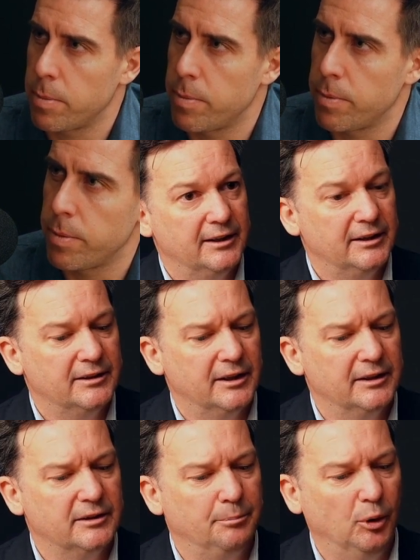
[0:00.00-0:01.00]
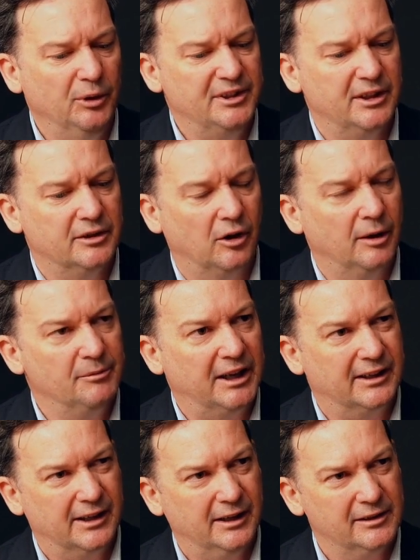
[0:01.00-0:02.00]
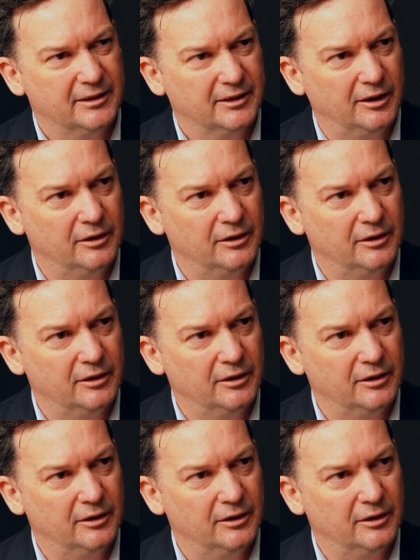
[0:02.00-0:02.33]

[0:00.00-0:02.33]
Yeah, it's a point in time, that cut. So,